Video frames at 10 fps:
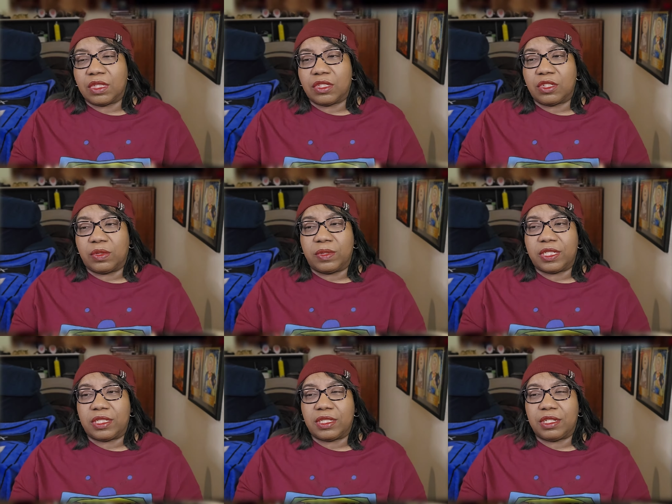So
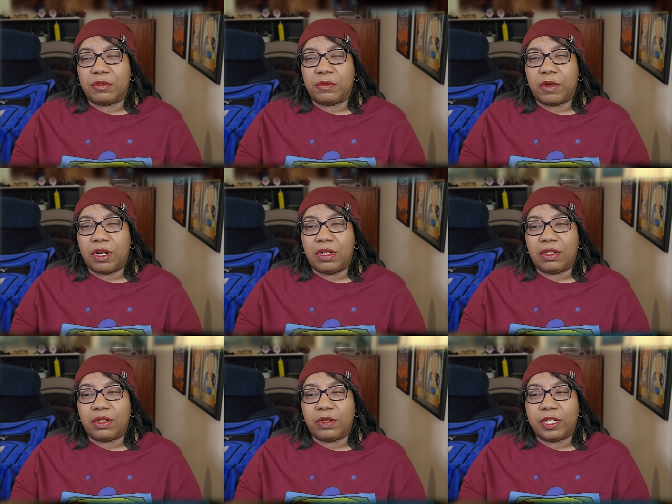is he
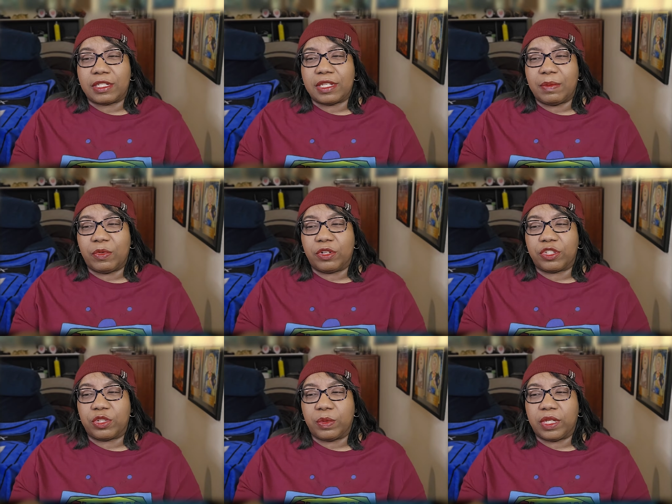wrong, or is there more
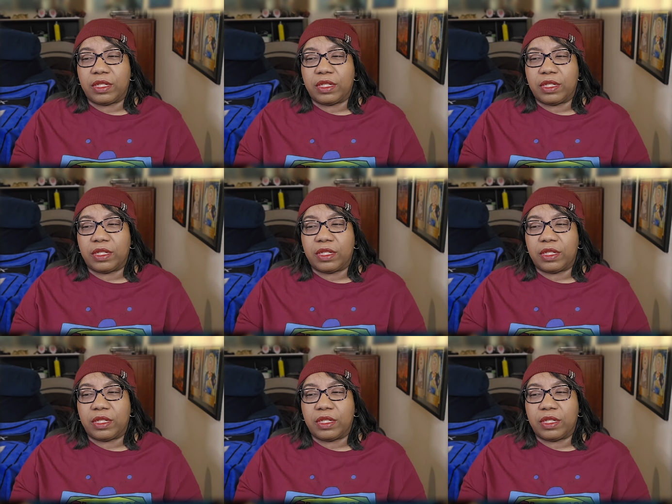to it?